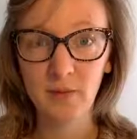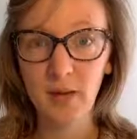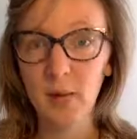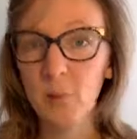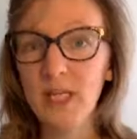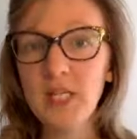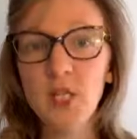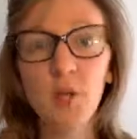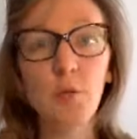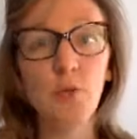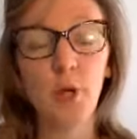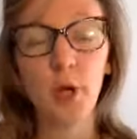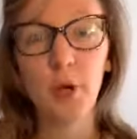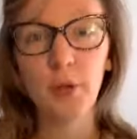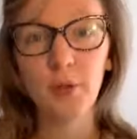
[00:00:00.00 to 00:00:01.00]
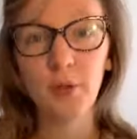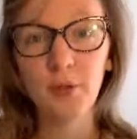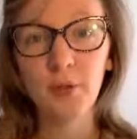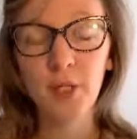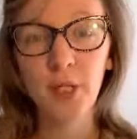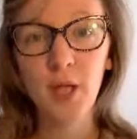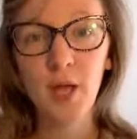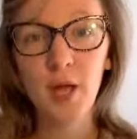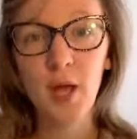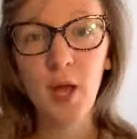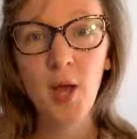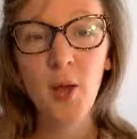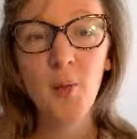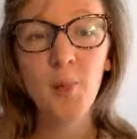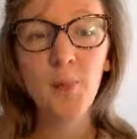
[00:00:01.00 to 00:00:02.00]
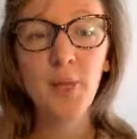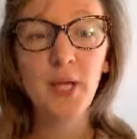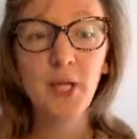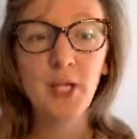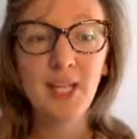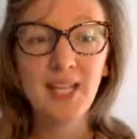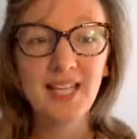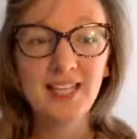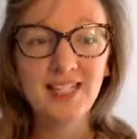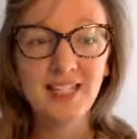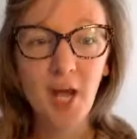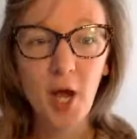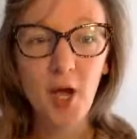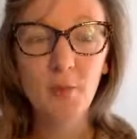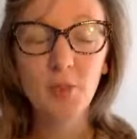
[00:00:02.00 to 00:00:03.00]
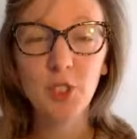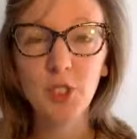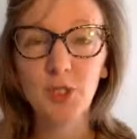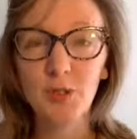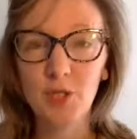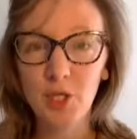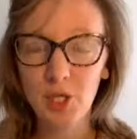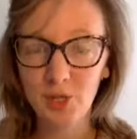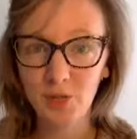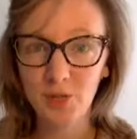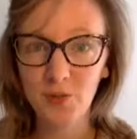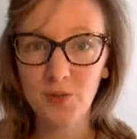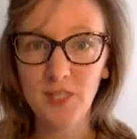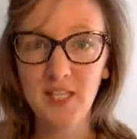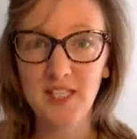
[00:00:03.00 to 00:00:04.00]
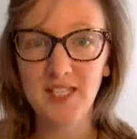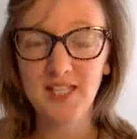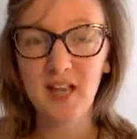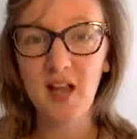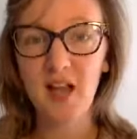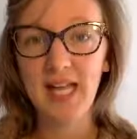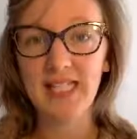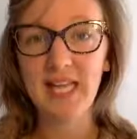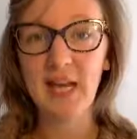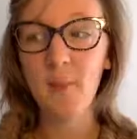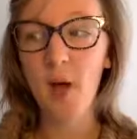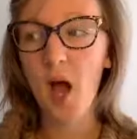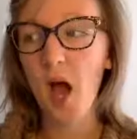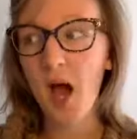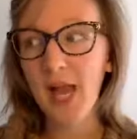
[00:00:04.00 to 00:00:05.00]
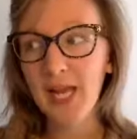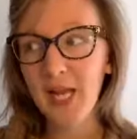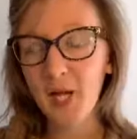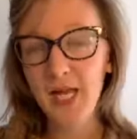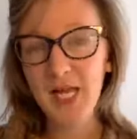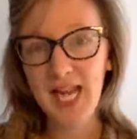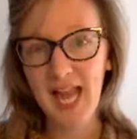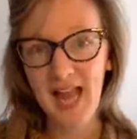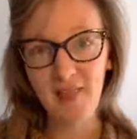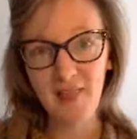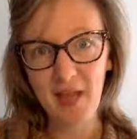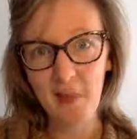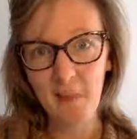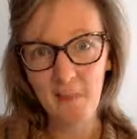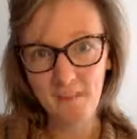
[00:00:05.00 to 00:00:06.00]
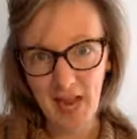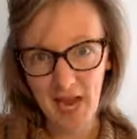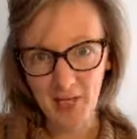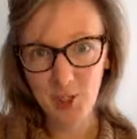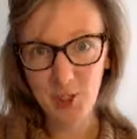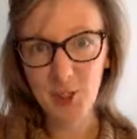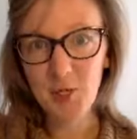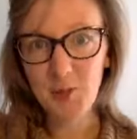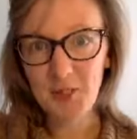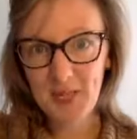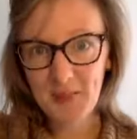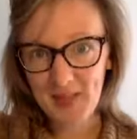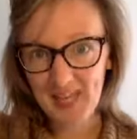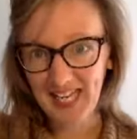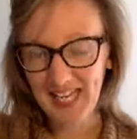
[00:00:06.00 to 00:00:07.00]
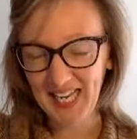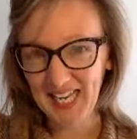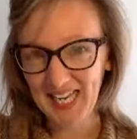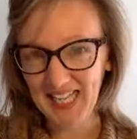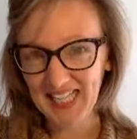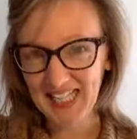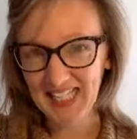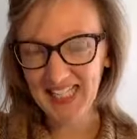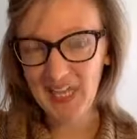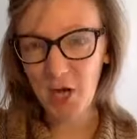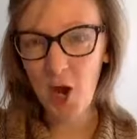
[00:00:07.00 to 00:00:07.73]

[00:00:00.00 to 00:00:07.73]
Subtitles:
Right? We don't know. But it's up to you to decide, am I going to let the imaginary opinion